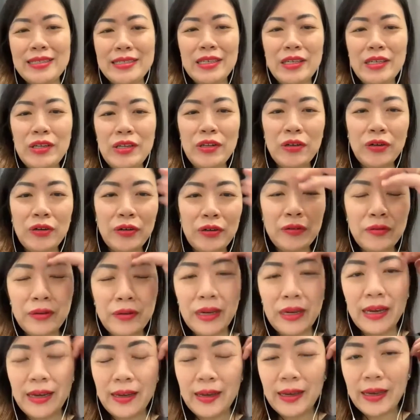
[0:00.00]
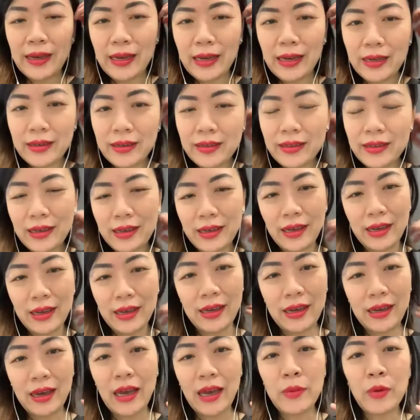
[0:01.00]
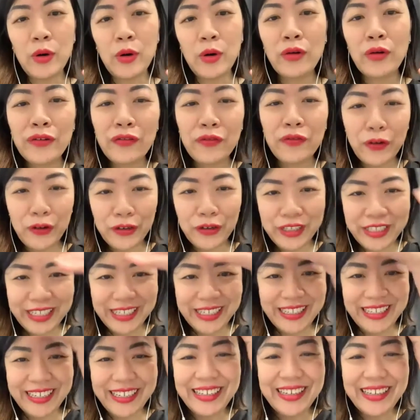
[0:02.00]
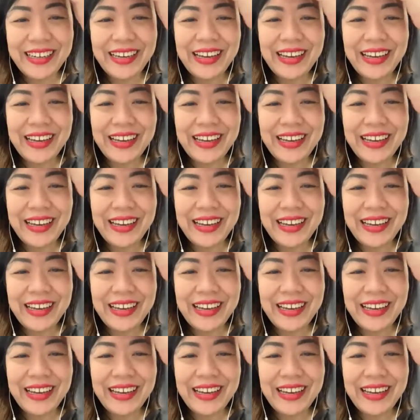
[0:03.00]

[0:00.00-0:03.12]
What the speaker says: I'm over 40